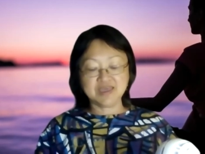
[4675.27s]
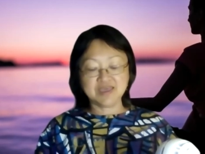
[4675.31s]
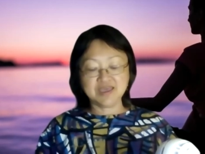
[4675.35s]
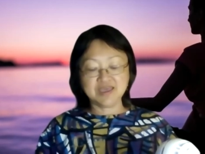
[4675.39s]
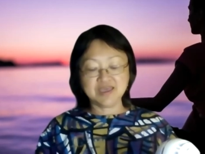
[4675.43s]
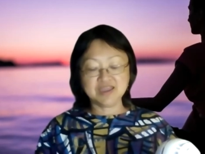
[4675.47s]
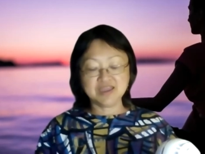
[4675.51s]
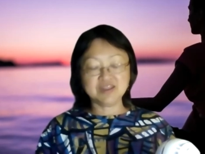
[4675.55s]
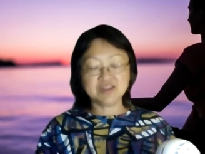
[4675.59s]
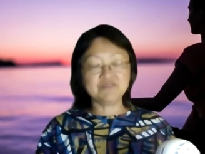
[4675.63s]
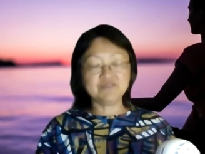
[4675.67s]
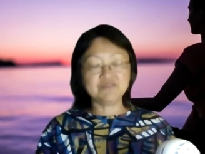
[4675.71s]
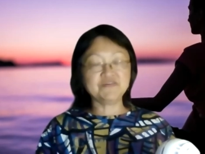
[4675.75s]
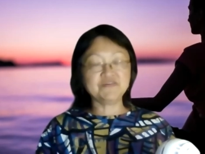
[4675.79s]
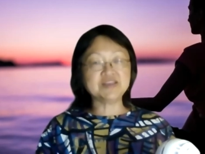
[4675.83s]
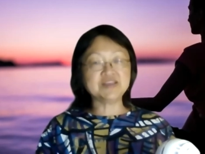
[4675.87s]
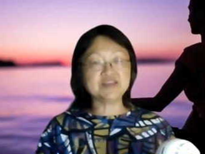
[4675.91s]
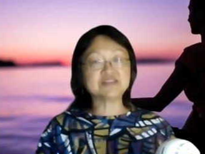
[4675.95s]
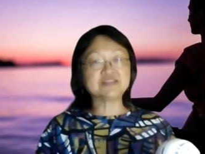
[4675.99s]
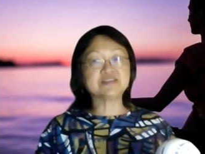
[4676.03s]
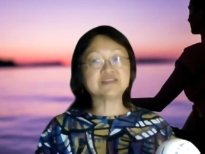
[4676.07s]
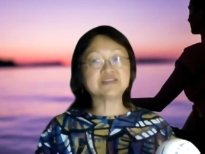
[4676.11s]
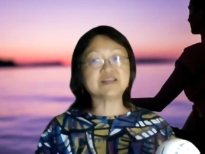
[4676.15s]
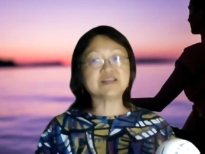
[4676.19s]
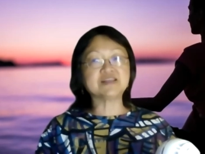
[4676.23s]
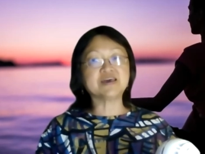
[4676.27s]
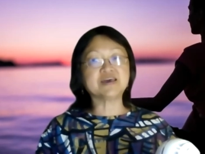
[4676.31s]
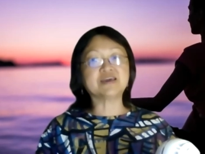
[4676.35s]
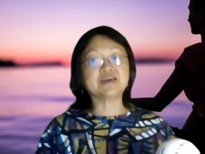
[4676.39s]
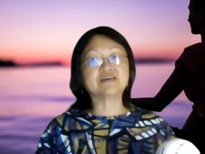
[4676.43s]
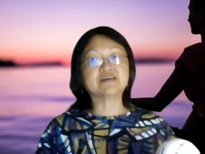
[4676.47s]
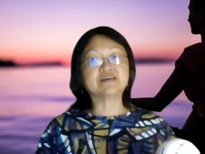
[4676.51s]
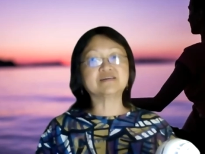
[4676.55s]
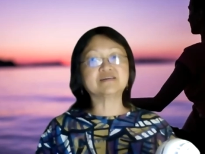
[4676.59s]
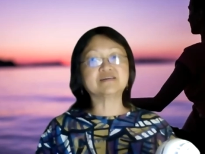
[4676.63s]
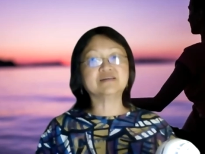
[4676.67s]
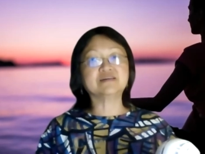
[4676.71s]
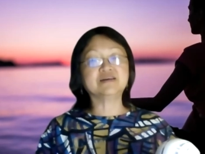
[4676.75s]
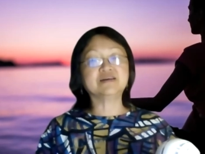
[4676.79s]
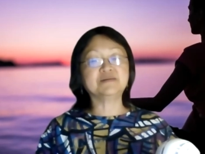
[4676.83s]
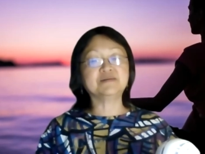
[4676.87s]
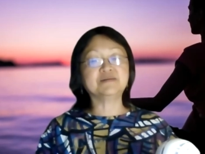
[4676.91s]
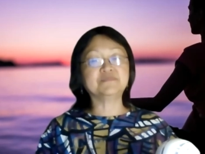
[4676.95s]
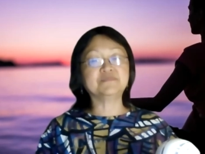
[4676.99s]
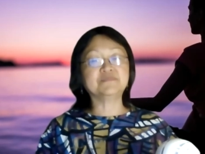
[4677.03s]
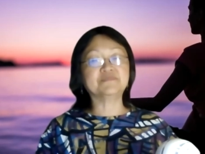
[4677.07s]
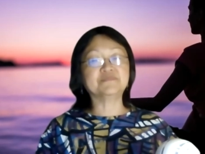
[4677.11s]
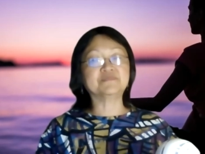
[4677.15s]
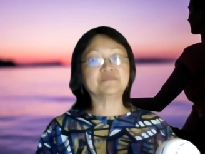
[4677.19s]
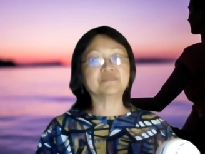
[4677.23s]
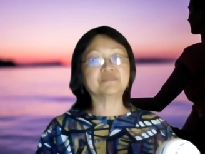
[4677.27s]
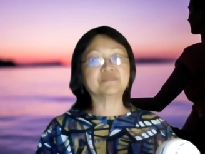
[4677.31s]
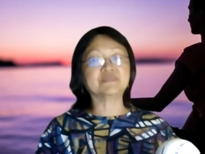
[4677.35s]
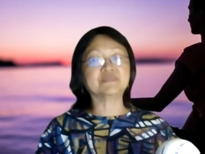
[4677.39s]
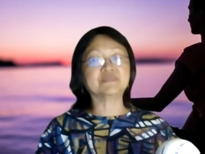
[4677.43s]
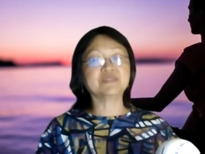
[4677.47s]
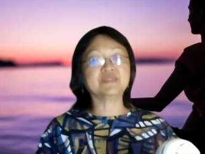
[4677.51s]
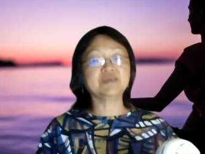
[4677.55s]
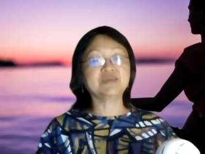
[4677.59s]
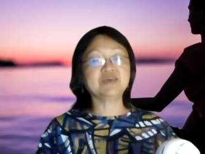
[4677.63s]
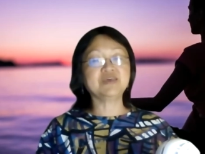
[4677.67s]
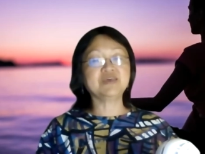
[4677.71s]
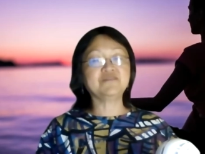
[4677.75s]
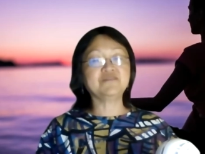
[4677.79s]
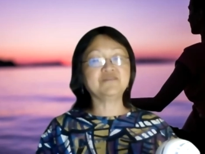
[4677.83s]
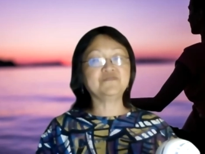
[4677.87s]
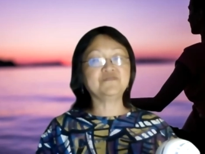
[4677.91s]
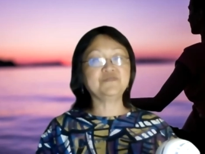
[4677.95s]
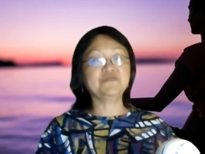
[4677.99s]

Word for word: And if it's like, if